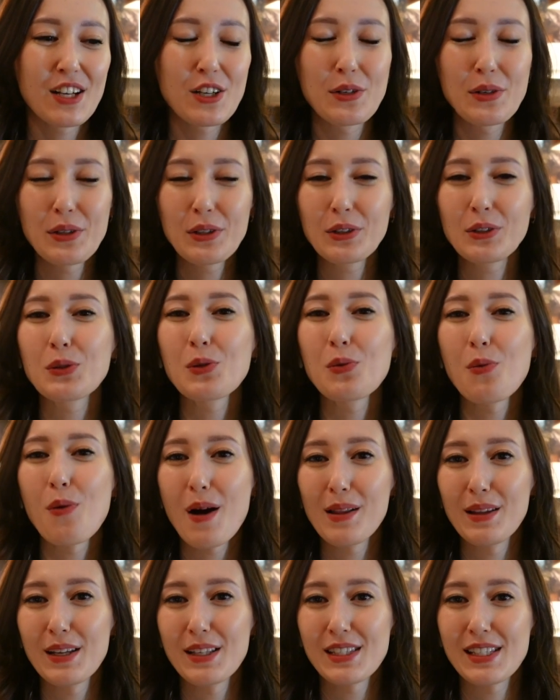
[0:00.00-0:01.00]
good
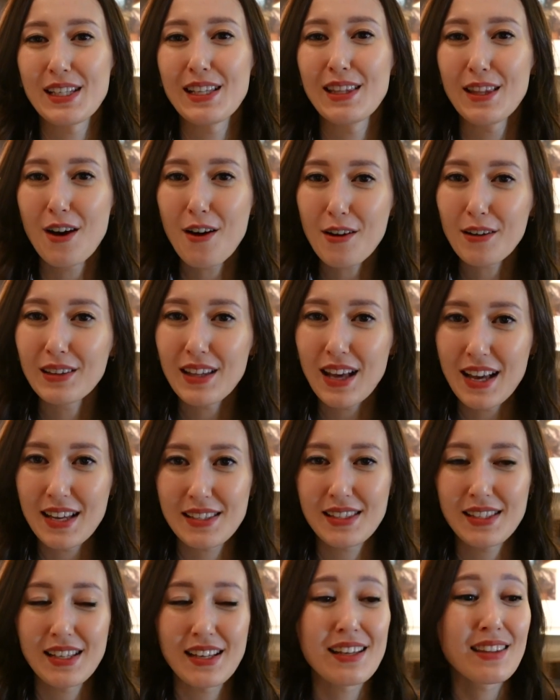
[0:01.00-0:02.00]
quality,
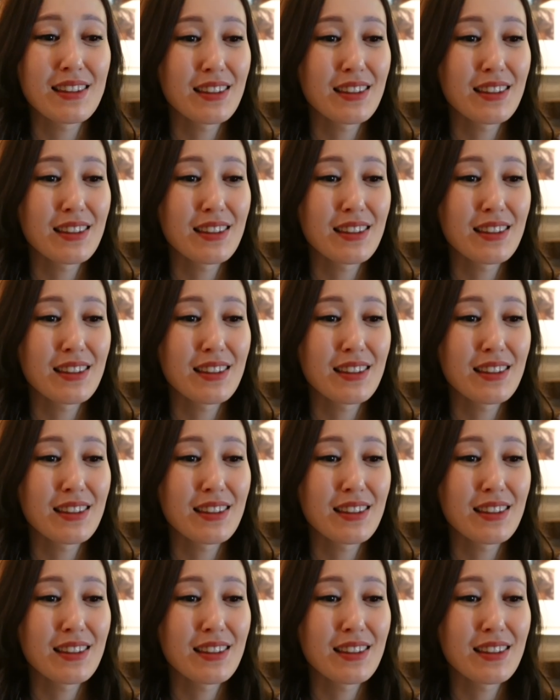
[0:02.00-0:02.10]
long-lasting,